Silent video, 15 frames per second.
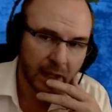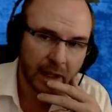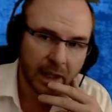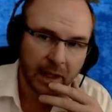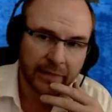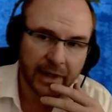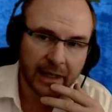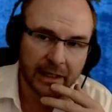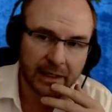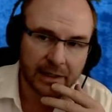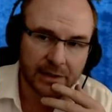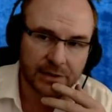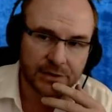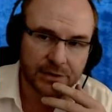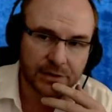And that
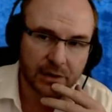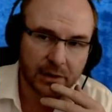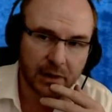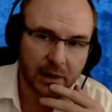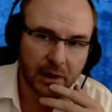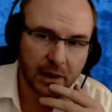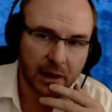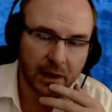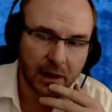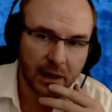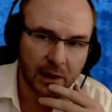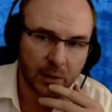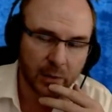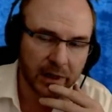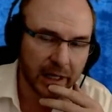is, Uh,
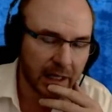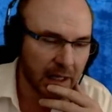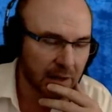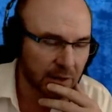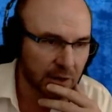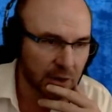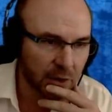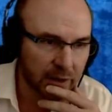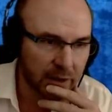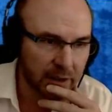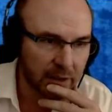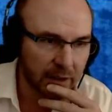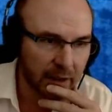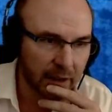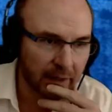when I
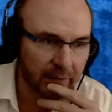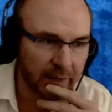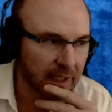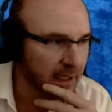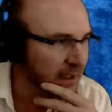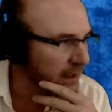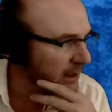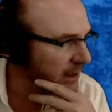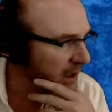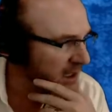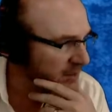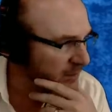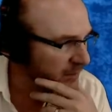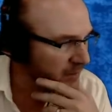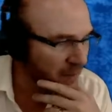color-coded everything in the
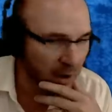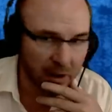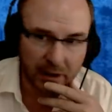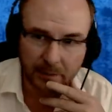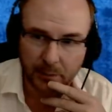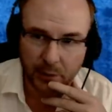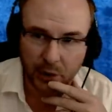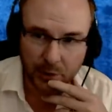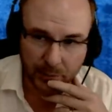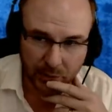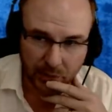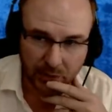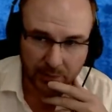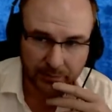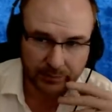Gospel of Mark
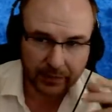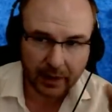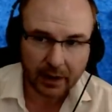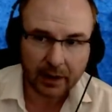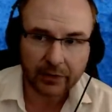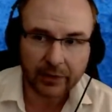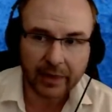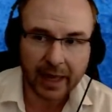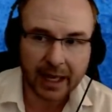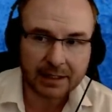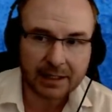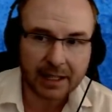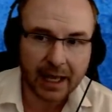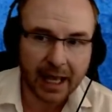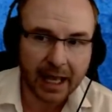purple, that
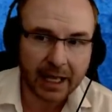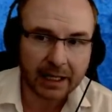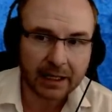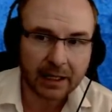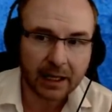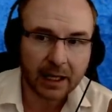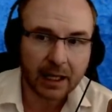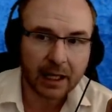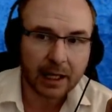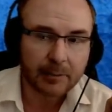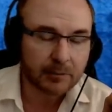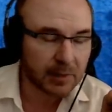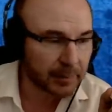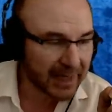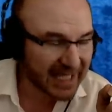had
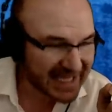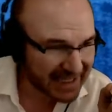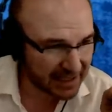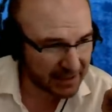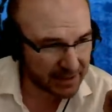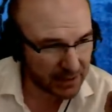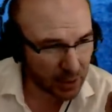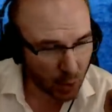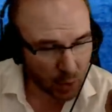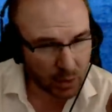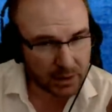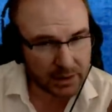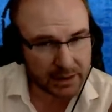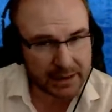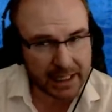mimesis,
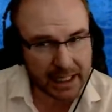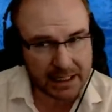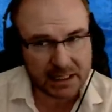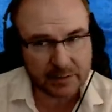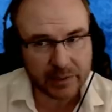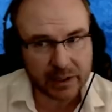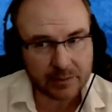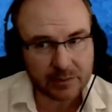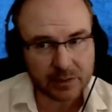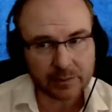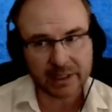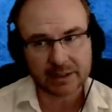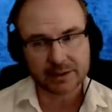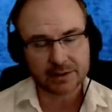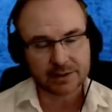Old Testament
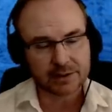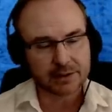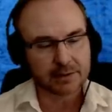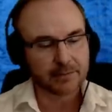mimesis.